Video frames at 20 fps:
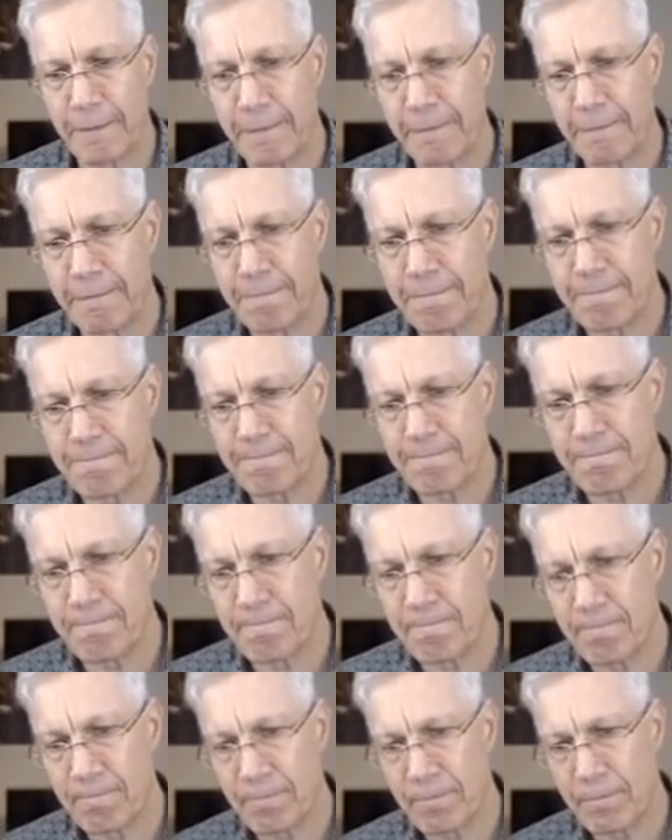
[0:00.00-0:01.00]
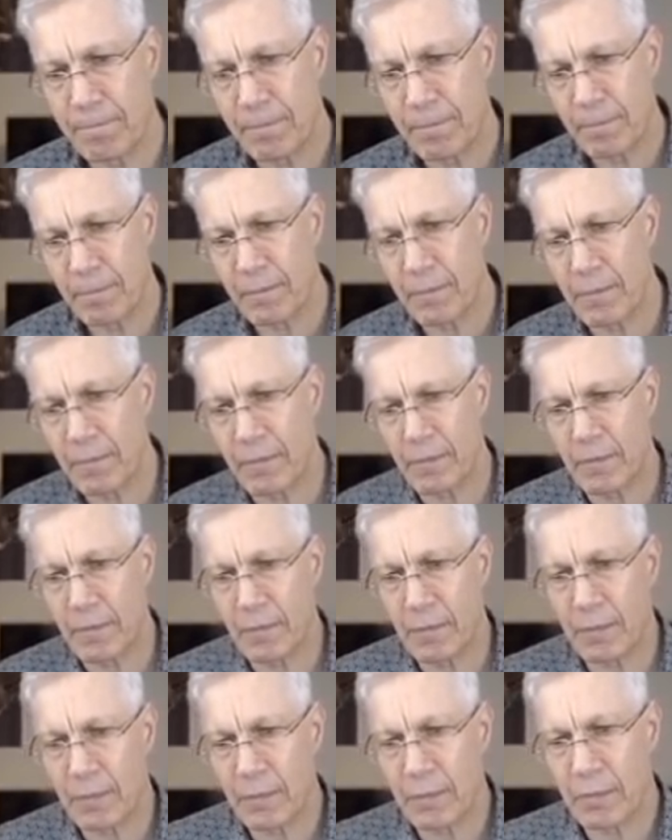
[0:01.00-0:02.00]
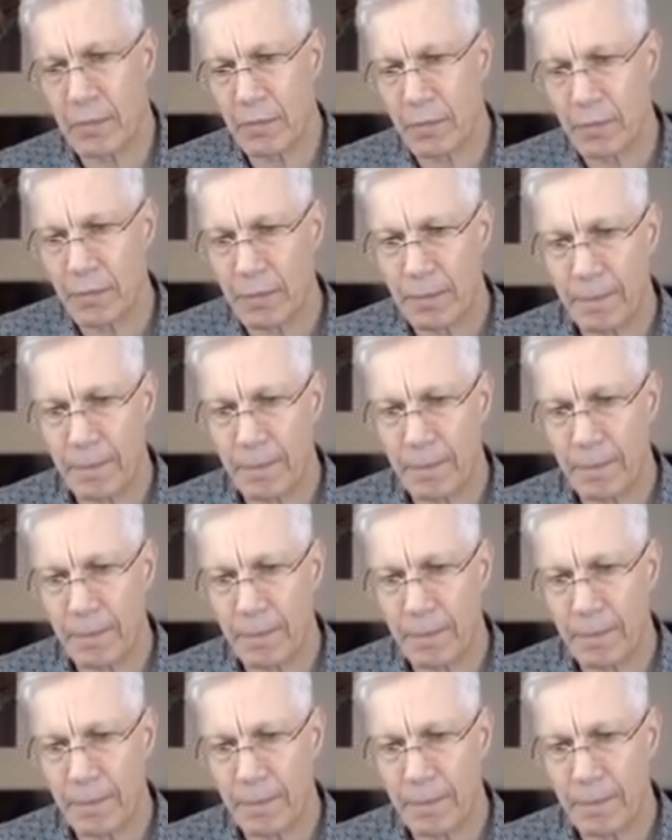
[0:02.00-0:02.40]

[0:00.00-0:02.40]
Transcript: Nobody speaks.